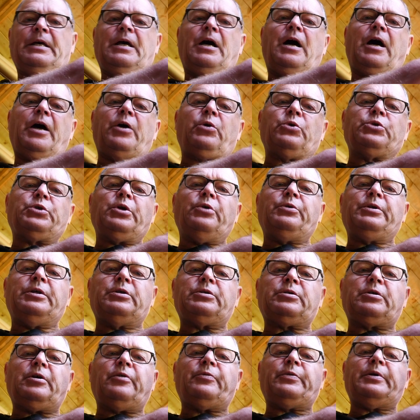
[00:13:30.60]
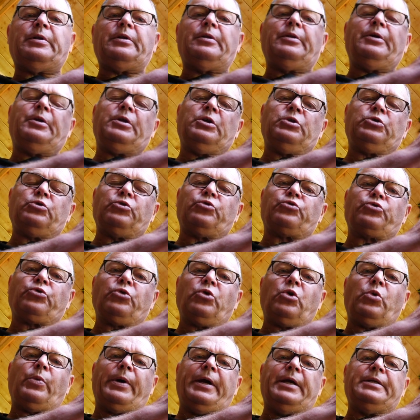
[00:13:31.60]
I also discovered that as the
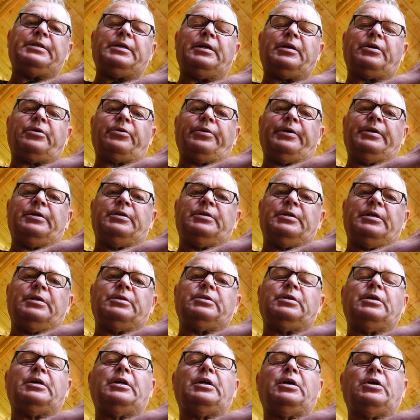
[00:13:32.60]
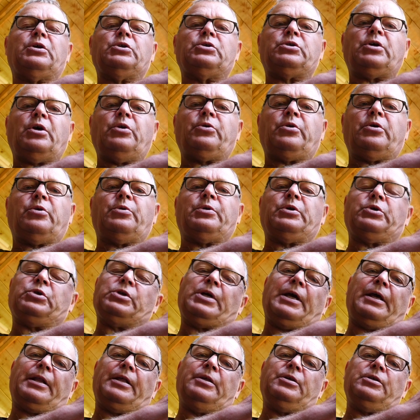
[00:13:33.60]
draw weight increases, so do the
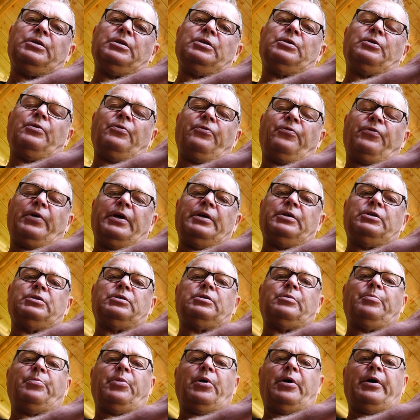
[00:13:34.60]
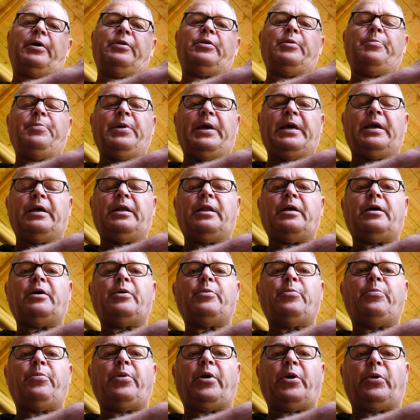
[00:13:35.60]
challenges faced by the beginner
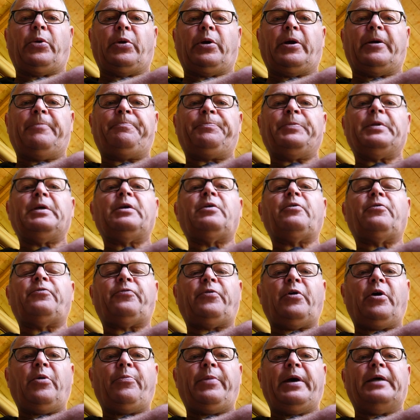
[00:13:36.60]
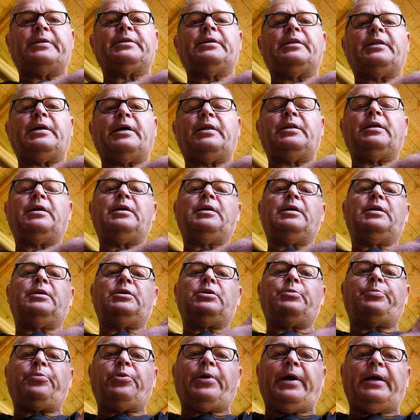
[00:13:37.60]
bowyer. Far better then
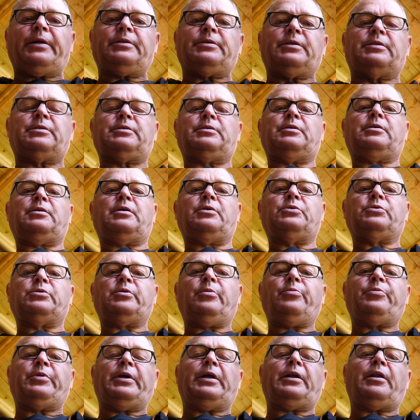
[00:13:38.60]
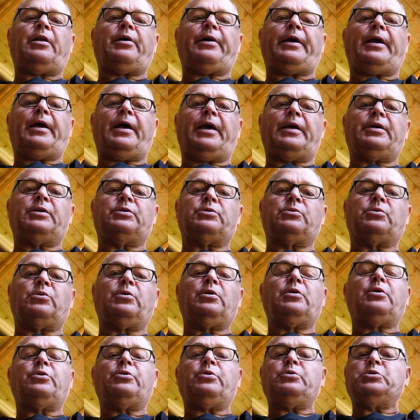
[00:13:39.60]
to practice on something like Hazel
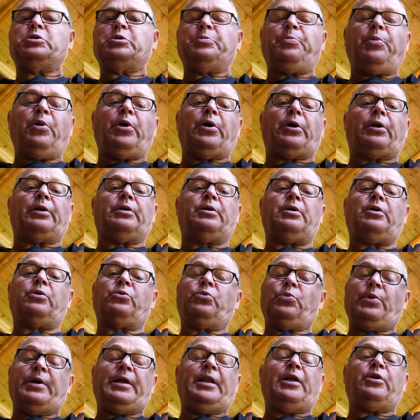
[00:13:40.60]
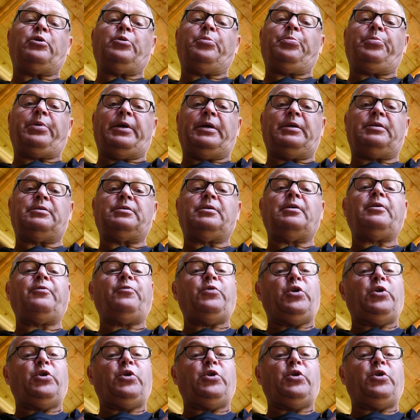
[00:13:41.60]
than spoil a really good piece of